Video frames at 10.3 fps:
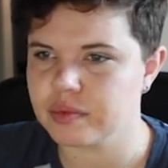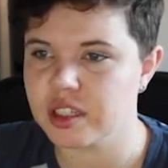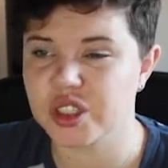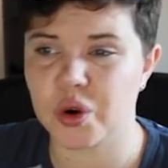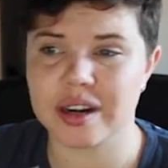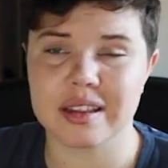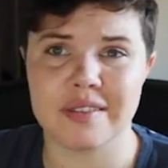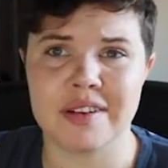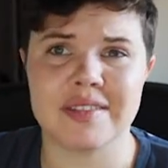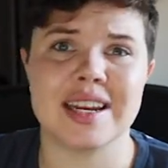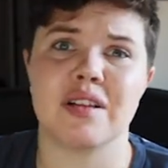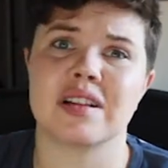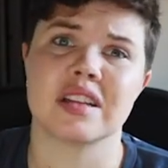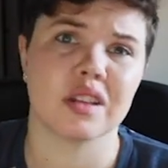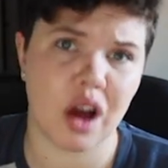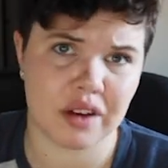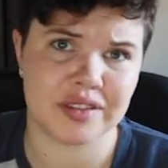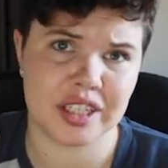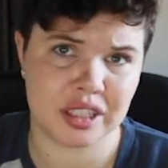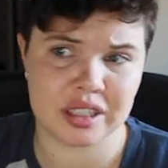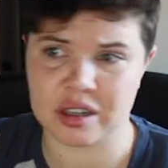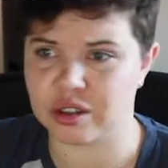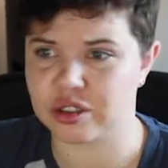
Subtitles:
it's greater than 50. Now that's a lot of digits in our